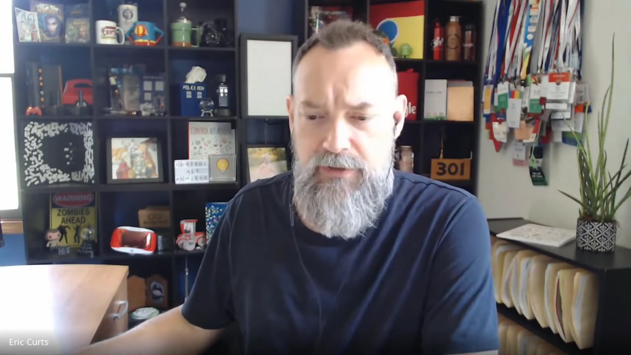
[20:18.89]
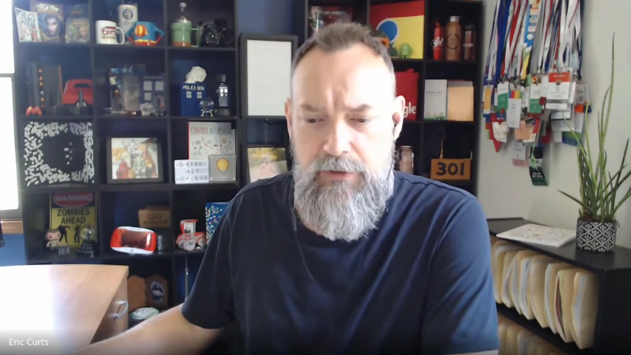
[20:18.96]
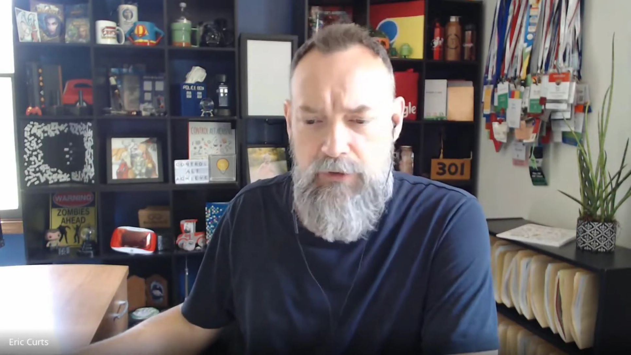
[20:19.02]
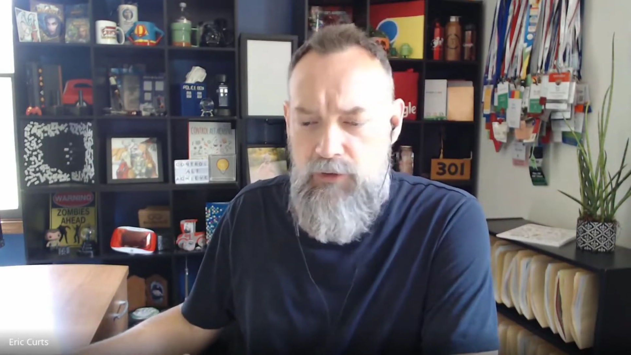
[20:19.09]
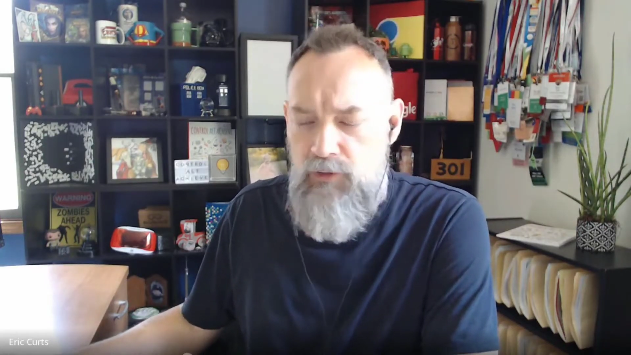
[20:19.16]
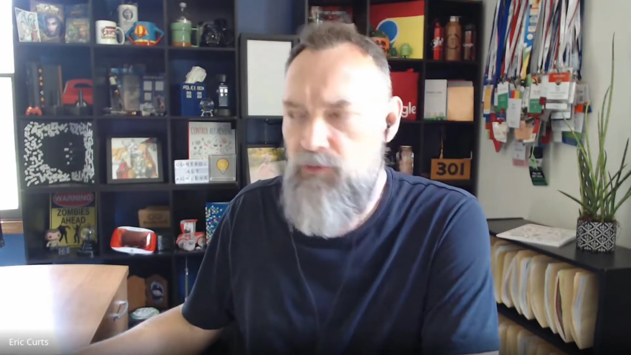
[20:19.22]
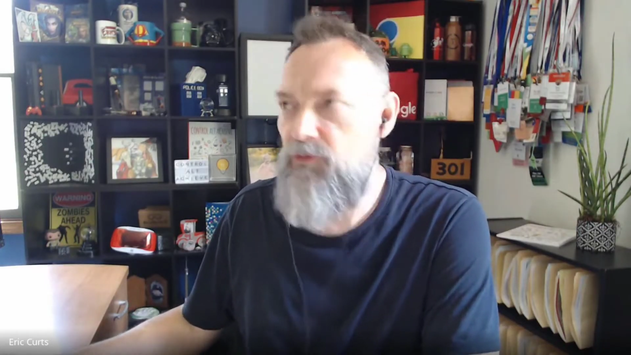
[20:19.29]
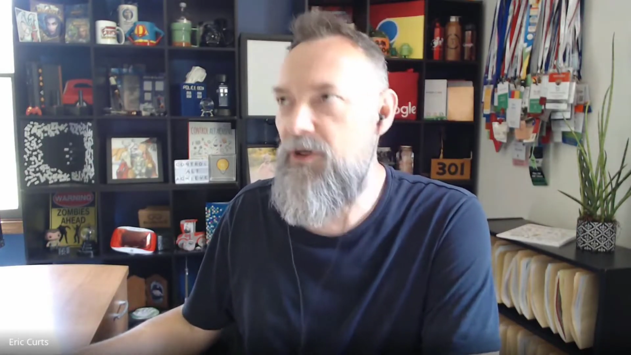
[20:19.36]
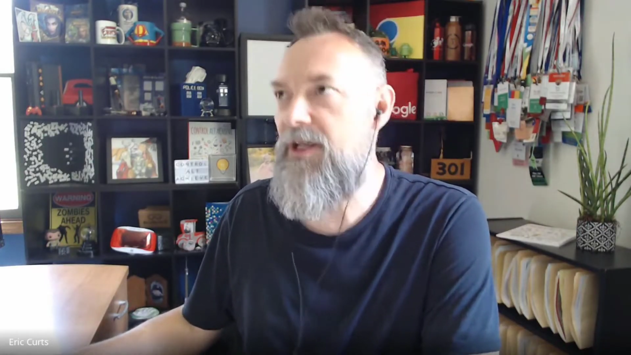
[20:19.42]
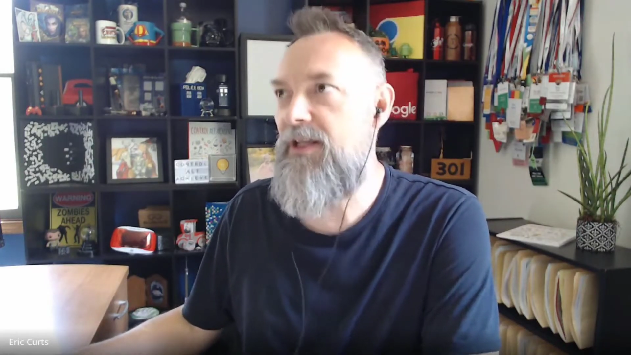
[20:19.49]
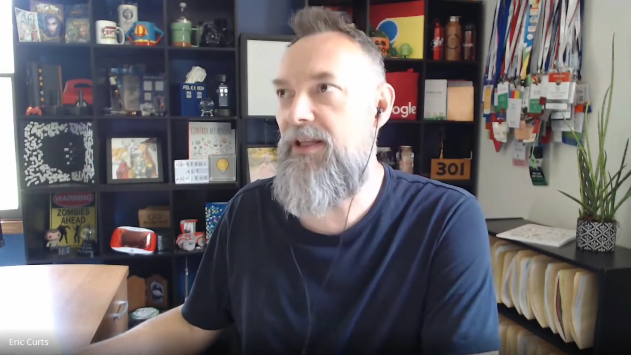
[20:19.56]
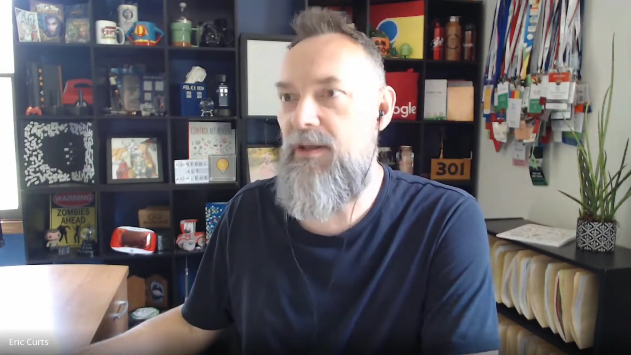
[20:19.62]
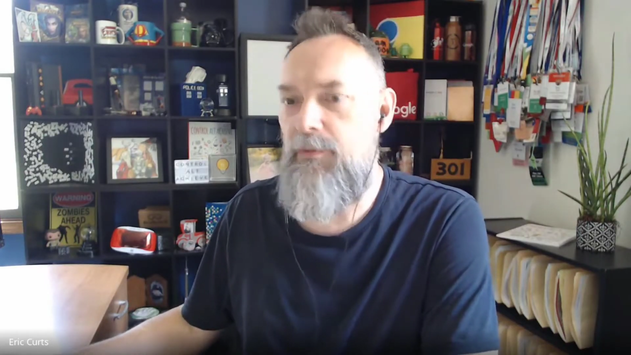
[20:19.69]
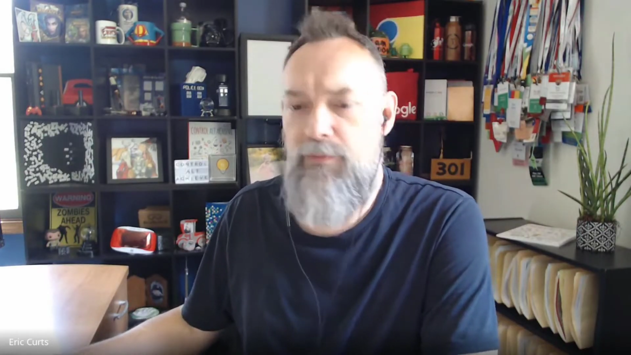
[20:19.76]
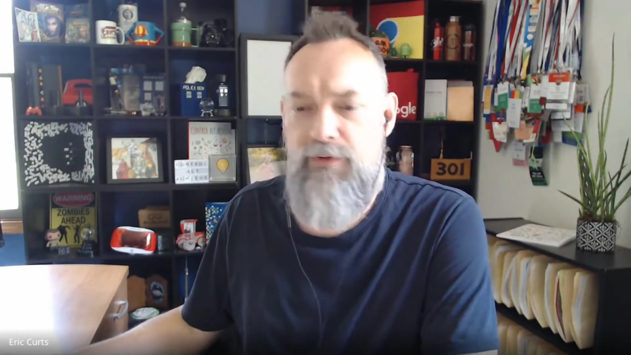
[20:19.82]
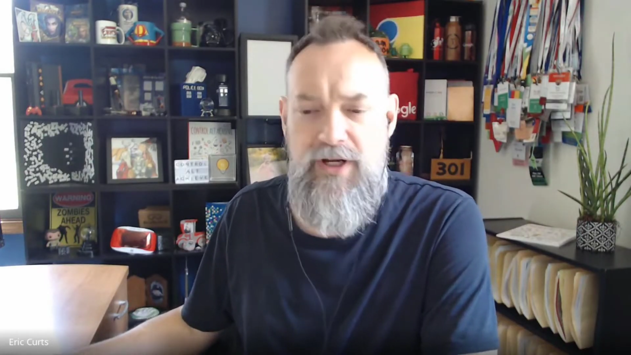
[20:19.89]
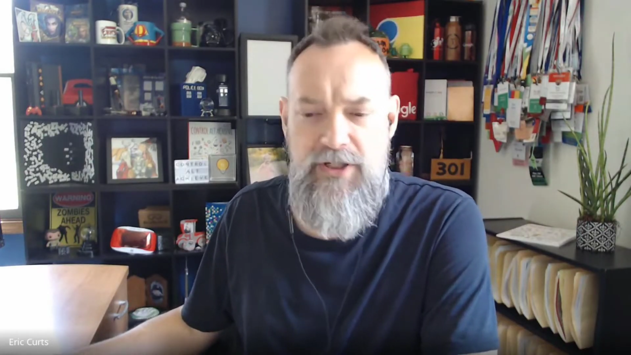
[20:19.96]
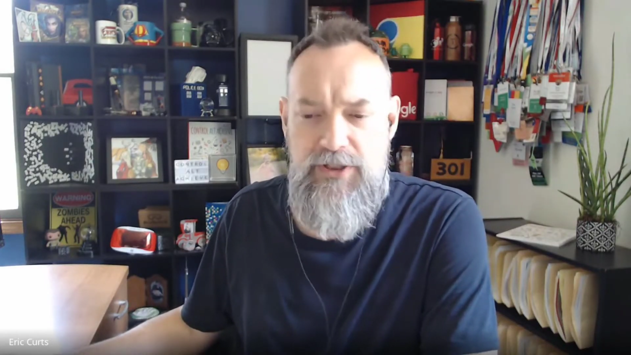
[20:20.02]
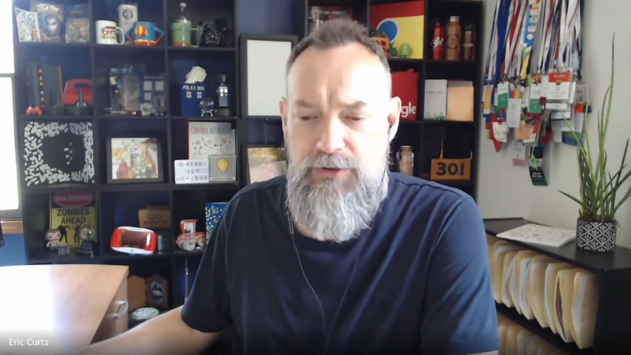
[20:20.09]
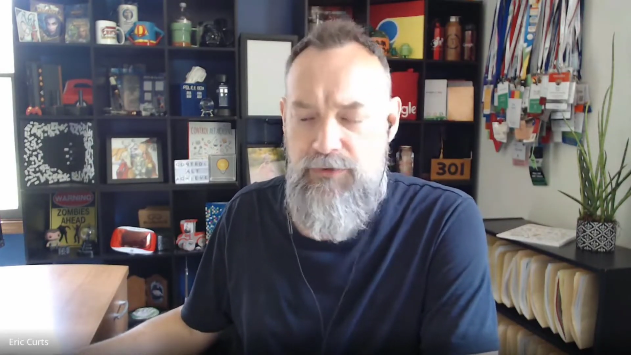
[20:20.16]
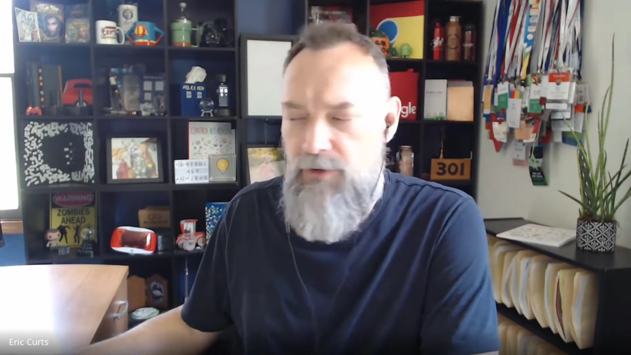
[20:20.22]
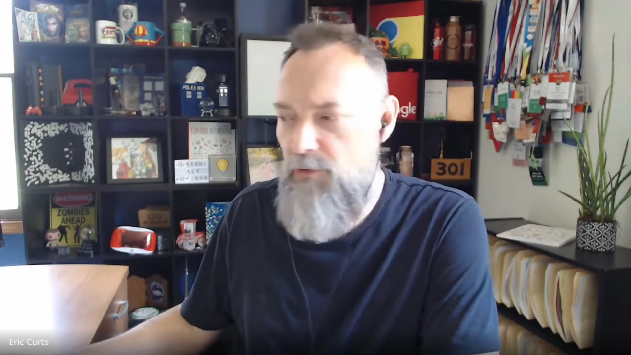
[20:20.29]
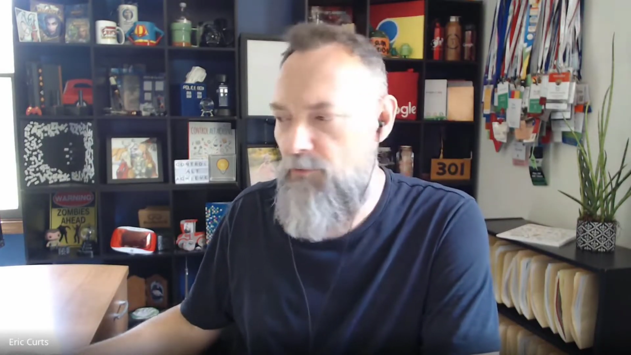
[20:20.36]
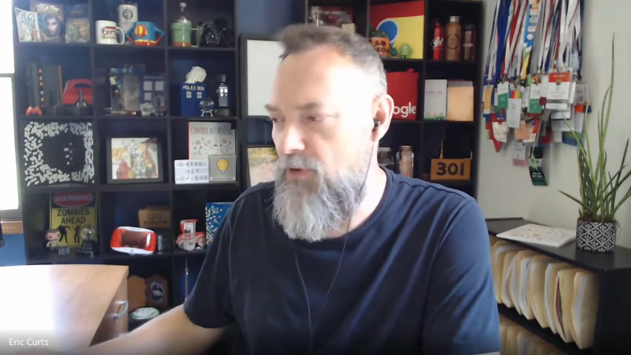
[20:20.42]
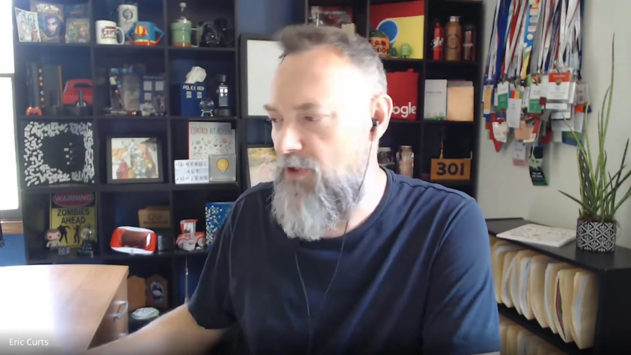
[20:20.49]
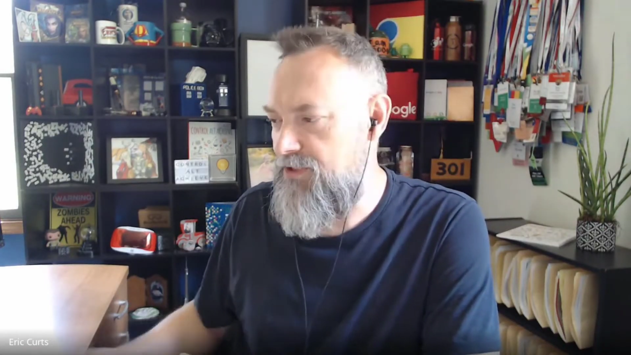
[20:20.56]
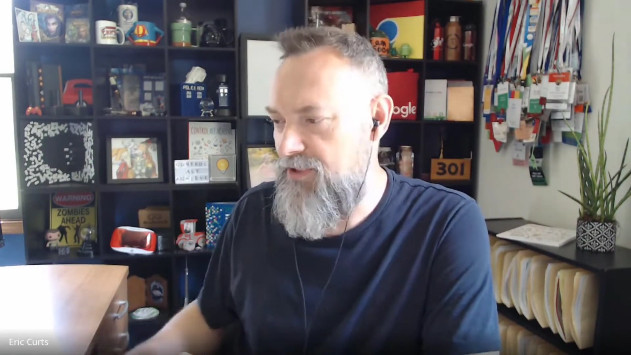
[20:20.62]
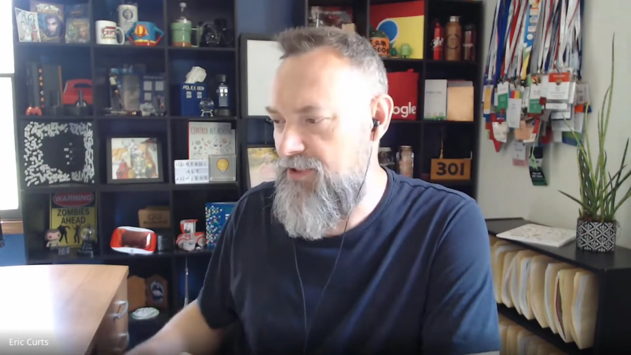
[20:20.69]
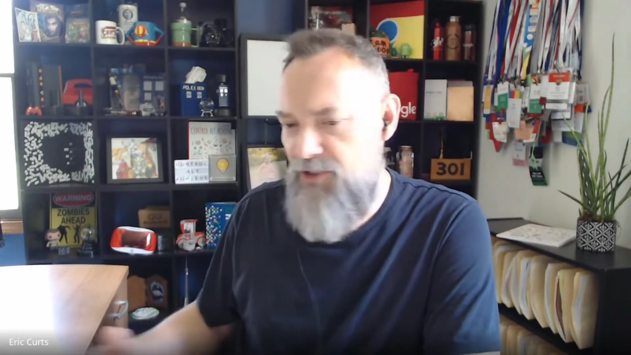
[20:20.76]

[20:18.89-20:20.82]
greatly embraced Chromebooks and